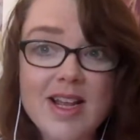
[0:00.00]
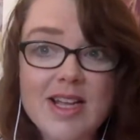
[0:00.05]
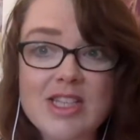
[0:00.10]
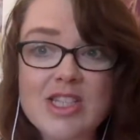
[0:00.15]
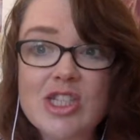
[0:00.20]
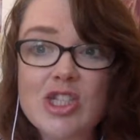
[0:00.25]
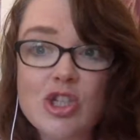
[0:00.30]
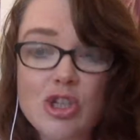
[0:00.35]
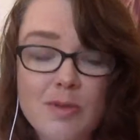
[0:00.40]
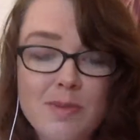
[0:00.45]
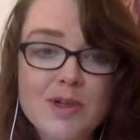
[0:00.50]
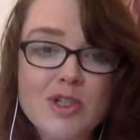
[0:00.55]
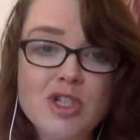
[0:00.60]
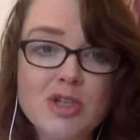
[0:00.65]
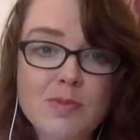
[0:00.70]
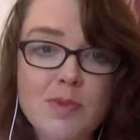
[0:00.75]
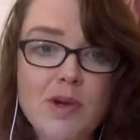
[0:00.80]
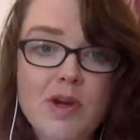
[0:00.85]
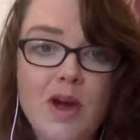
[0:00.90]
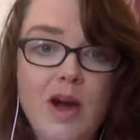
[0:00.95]
It's super
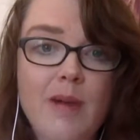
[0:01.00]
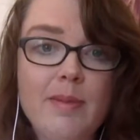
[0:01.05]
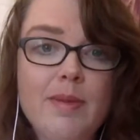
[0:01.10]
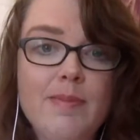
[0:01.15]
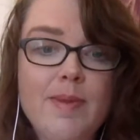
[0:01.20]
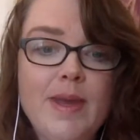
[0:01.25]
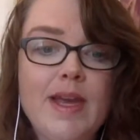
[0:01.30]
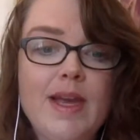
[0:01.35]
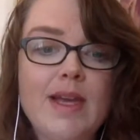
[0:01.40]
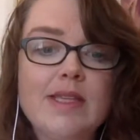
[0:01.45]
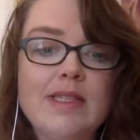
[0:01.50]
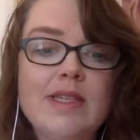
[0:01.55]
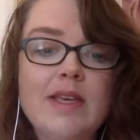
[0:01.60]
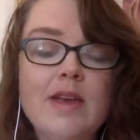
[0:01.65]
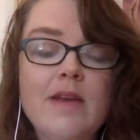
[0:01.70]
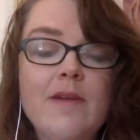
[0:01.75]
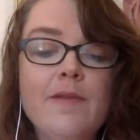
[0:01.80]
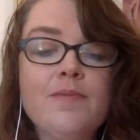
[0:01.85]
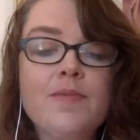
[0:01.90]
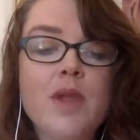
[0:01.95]
duper common, because
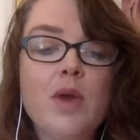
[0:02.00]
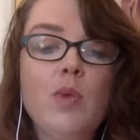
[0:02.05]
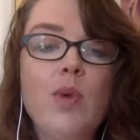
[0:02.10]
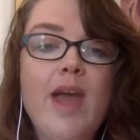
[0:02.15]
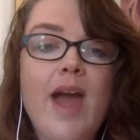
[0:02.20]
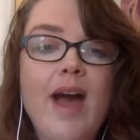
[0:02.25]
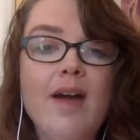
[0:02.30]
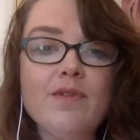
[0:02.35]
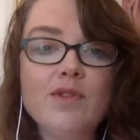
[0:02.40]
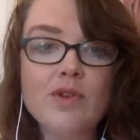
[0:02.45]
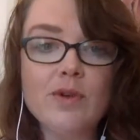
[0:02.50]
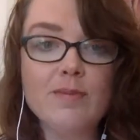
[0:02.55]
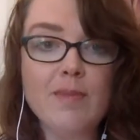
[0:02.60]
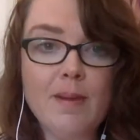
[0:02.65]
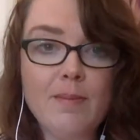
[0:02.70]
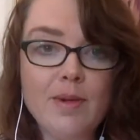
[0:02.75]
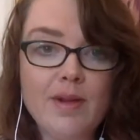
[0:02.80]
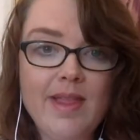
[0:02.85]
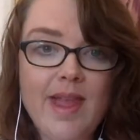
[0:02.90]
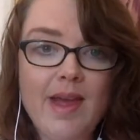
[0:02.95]
we have to
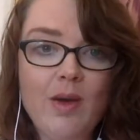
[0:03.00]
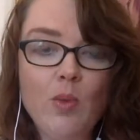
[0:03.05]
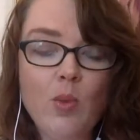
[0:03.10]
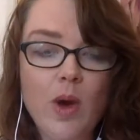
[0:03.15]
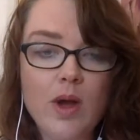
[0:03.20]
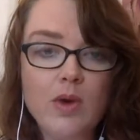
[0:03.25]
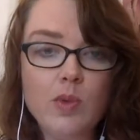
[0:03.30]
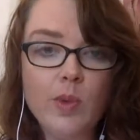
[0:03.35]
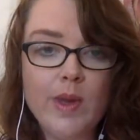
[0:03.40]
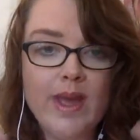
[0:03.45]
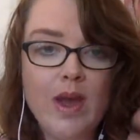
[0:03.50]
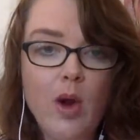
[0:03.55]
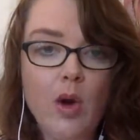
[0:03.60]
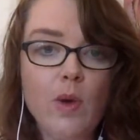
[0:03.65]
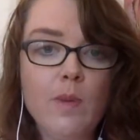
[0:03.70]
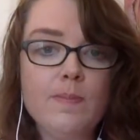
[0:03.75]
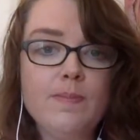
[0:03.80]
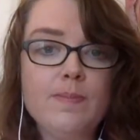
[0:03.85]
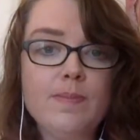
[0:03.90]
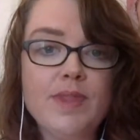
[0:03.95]
remember, like, what do we
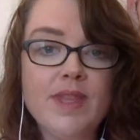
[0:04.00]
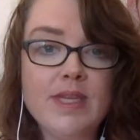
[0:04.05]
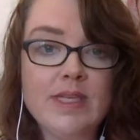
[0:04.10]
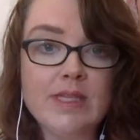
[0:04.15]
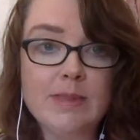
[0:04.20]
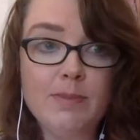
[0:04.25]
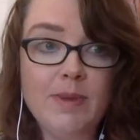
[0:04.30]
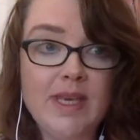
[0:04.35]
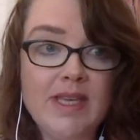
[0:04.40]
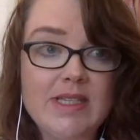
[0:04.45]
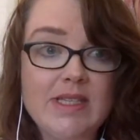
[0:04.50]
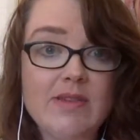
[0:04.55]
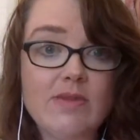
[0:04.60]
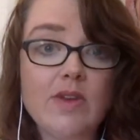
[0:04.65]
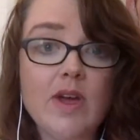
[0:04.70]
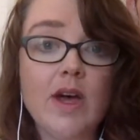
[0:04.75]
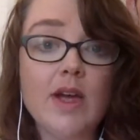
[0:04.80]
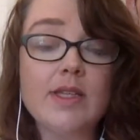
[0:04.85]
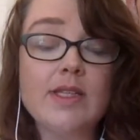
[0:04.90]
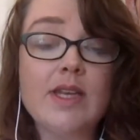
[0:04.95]
hope this piece
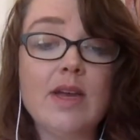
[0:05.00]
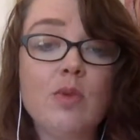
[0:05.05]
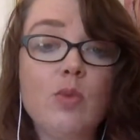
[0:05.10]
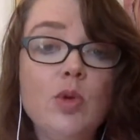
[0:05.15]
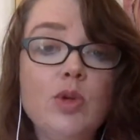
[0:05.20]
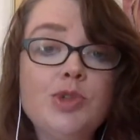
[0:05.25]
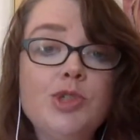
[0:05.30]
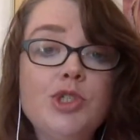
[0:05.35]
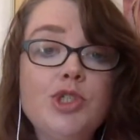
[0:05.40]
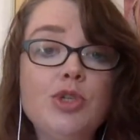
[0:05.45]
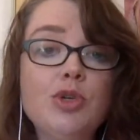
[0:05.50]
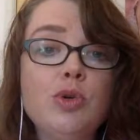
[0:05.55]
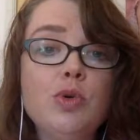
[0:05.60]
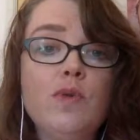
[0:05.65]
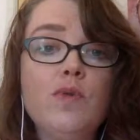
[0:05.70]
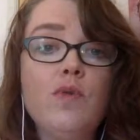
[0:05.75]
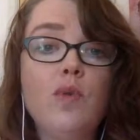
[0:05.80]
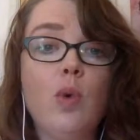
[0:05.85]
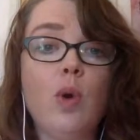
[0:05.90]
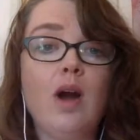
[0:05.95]
of content will
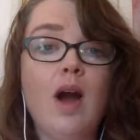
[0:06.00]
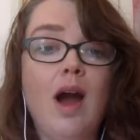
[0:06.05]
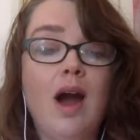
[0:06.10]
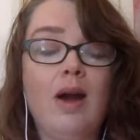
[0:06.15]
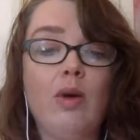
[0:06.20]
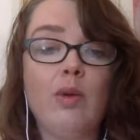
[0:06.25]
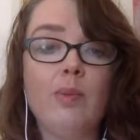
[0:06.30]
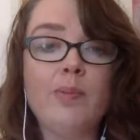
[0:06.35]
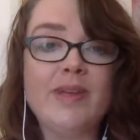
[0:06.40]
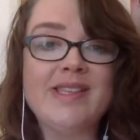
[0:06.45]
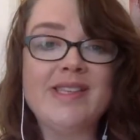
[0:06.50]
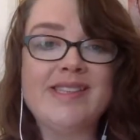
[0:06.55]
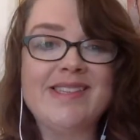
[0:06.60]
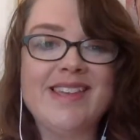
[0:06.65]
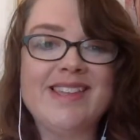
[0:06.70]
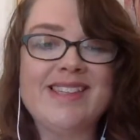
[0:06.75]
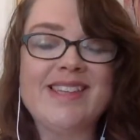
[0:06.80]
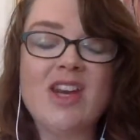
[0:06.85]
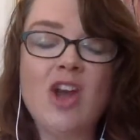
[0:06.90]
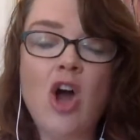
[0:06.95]
do for our
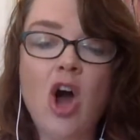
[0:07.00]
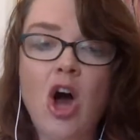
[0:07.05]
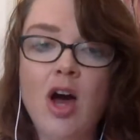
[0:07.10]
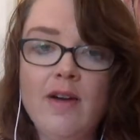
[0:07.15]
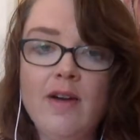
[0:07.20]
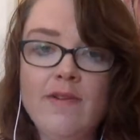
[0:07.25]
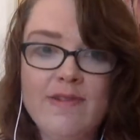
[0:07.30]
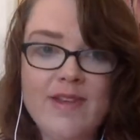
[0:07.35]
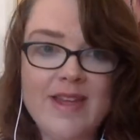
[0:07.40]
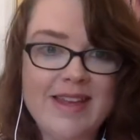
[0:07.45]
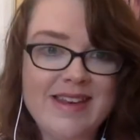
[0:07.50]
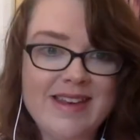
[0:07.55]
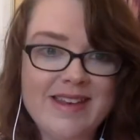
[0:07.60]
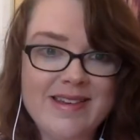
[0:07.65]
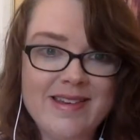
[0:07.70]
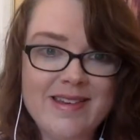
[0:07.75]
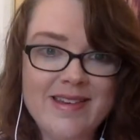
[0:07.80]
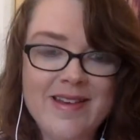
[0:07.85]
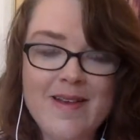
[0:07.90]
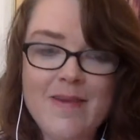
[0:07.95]
business? And
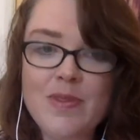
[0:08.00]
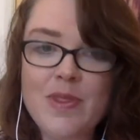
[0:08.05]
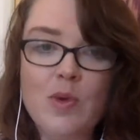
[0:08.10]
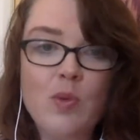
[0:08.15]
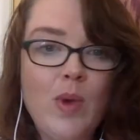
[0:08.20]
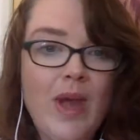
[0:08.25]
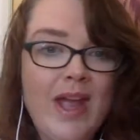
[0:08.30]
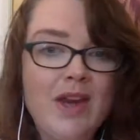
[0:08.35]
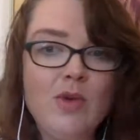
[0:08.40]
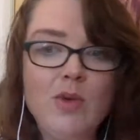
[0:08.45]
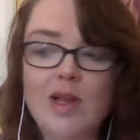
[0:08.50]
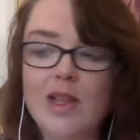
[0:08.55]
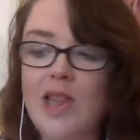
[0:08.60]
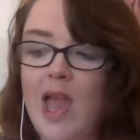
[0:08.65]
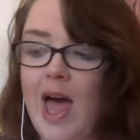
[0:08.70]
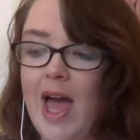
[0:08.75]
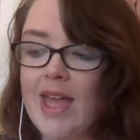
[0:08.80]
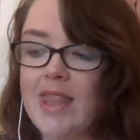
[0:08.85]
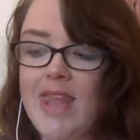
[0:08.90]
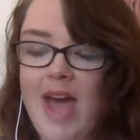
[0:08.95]
often the way to
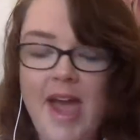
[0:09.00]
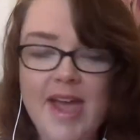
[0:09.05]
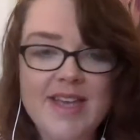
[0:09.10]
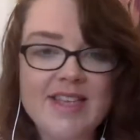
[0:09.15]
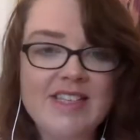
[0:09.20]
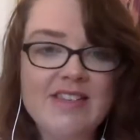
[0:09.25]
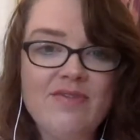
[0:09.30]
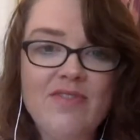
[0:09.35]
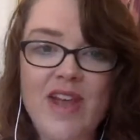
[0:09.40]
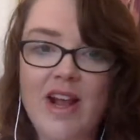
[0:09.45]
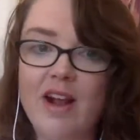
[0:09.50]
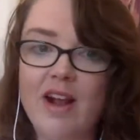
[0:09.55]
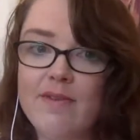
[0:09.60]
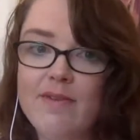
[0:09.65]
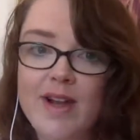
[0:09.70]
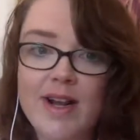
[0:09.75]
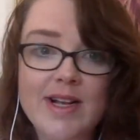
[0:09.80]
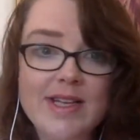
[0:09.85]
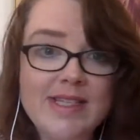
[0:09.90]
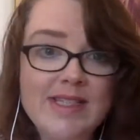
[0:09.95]
align that is very,
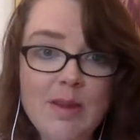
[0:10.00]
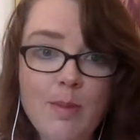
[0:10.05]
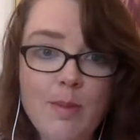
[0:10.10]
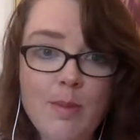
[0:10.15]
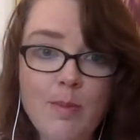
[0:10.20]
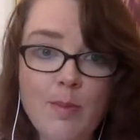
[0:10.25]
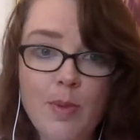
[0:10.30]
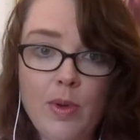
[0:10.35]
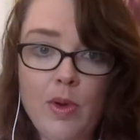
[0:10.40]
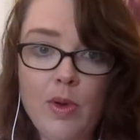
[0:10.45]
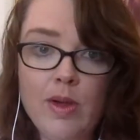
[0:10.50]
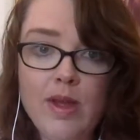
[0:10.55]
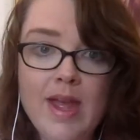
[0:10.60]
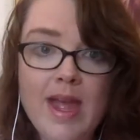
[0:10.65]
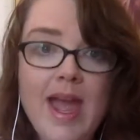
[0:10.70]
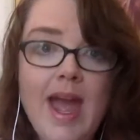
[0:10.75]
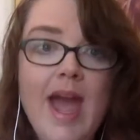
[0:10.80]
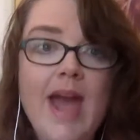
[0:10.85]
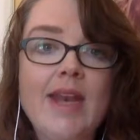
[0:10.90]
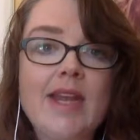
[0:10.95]
very simple,
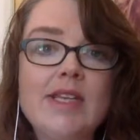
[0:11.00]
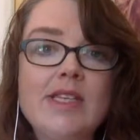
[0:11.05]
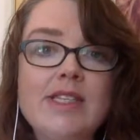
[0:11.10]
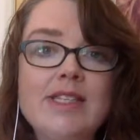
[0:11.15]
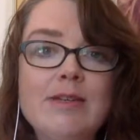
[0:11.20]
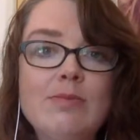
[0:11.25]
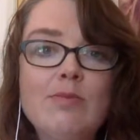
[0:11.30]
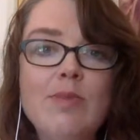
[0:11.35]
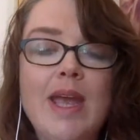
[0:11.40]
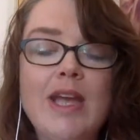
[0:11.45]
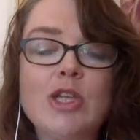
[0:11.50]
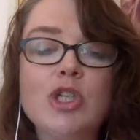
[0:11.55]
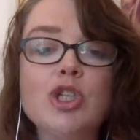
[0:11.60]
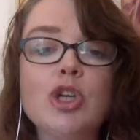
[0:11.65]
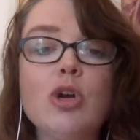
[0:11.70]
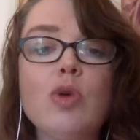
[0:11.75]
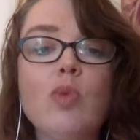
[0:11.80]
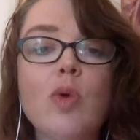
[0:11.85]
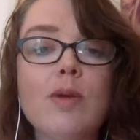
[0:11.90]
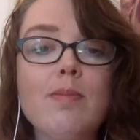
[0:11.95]
and is to make
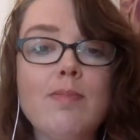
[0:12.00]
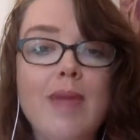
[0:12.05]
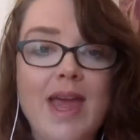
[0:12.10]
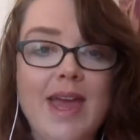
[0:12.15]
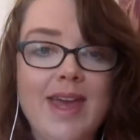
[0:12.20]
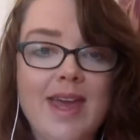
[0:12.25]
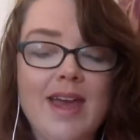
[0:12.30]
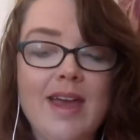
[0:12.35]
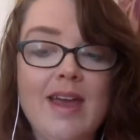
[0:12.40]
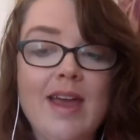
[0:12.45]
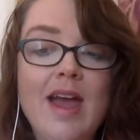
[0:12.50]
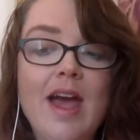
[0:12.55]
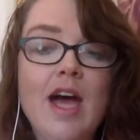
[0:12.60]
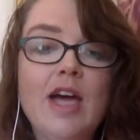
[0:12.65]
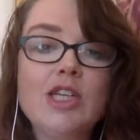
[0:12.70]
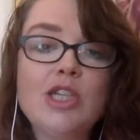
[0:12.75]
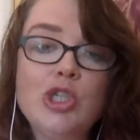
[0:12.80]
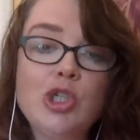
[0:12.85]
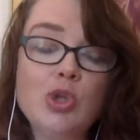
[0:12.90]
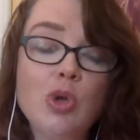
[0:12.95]
sure we're making a
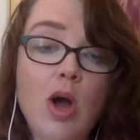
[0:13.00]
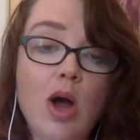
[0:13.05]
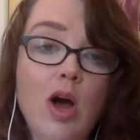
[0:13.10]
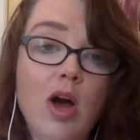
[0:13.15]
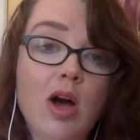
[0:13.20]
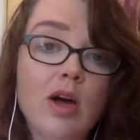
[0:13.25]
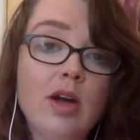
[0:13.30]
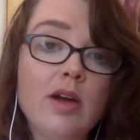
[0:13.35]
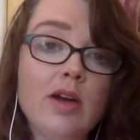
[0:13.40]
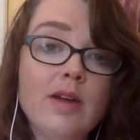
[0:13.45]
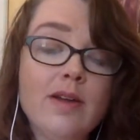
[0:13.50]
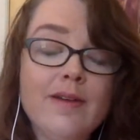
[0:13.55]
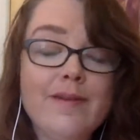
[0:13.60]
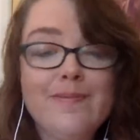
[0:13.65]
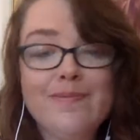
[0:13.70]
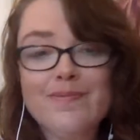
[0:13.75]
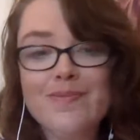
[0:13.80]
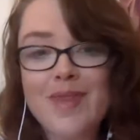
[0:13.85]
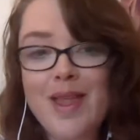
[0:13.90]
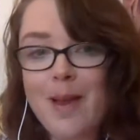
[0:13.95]
strong
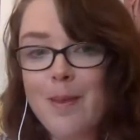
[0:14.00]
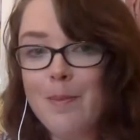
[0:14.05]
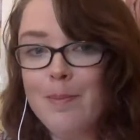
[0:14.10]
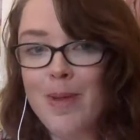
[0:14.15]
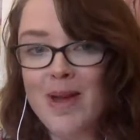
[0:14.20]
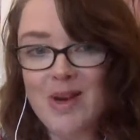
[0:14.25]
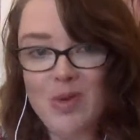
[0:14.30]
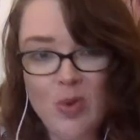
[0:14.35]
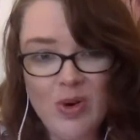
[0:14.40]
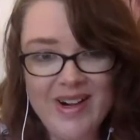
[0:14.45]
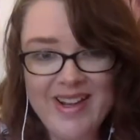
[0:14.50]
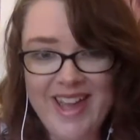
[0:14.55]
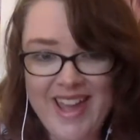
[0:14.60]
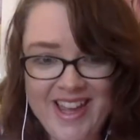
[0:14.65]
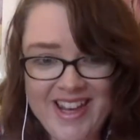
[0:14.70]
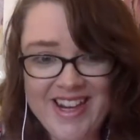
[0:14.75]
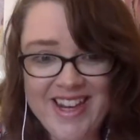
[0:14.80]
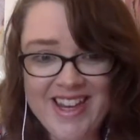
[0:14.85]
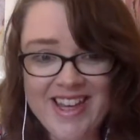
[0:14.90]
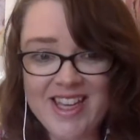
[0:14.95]
but
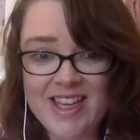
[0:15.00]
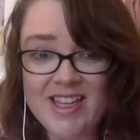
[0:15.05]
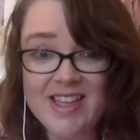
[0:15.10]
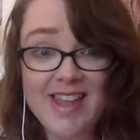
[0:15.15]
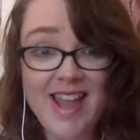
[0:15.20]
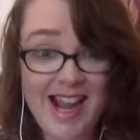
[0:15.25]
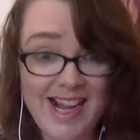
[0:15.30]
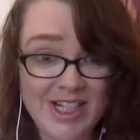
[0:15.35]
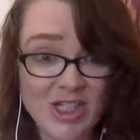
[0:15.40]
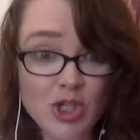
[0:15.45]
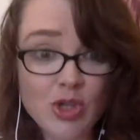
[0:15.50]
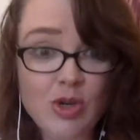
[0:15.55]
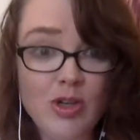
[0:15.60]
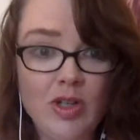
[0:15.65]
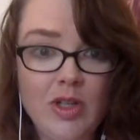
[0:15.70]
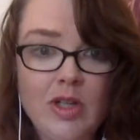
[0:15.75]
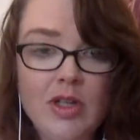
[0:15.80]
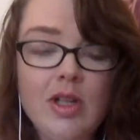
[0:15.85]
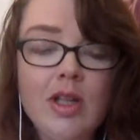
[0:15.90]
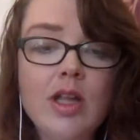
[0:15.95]
organic,
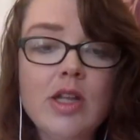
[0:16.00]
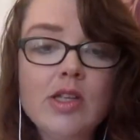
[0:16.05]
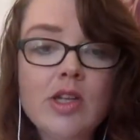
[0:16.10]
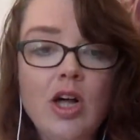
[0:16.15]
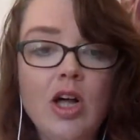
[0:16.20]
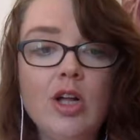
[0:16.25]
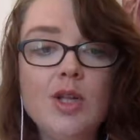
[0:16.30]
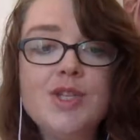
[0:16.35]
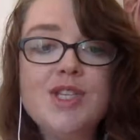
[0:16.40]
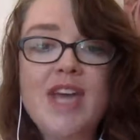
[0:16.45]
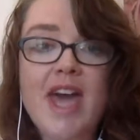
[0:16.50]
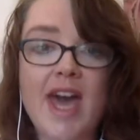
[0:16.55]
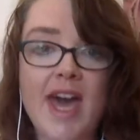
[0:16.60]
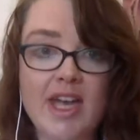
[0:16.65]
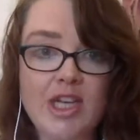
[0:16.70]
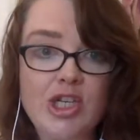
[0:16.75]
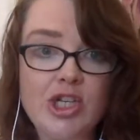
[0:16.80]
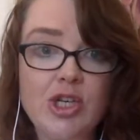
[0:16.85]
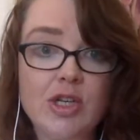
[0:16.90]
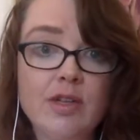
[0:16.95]
natural call to
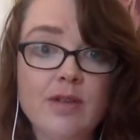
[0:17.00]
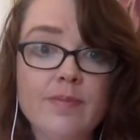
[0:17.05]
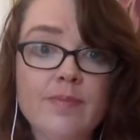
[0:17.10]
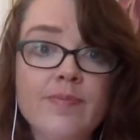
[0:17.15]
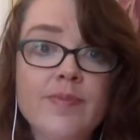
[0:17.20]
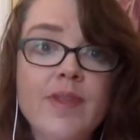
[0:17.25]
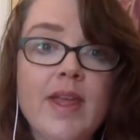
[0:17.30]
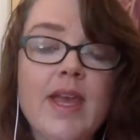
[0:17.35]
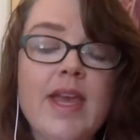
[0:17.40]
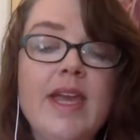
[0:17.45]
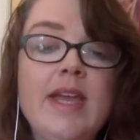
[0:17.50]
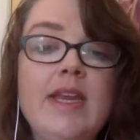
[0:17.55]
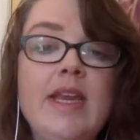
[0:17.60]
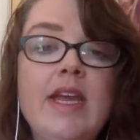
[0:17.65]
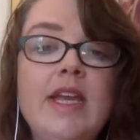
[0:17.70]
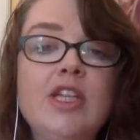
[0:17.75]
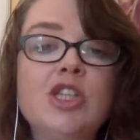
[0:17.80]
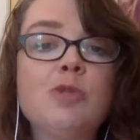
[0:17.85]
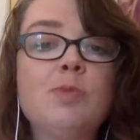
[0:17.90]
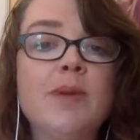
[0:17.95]
action in
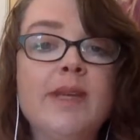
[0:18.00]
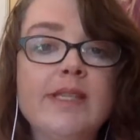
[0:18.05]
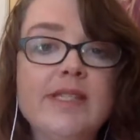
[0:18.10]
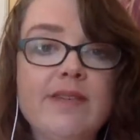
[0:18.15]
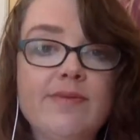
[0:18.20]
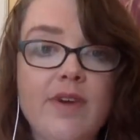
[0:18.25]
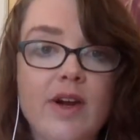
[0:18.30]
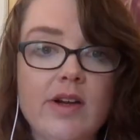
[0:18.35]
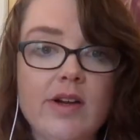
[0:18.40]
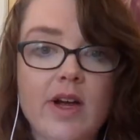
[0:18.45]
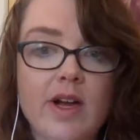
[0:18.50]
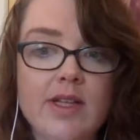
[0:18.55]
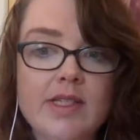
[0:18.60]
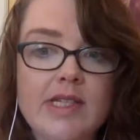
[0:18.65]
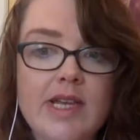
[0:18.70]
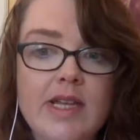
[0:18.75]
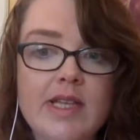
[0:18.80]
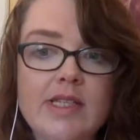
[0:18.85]
each piece of our content.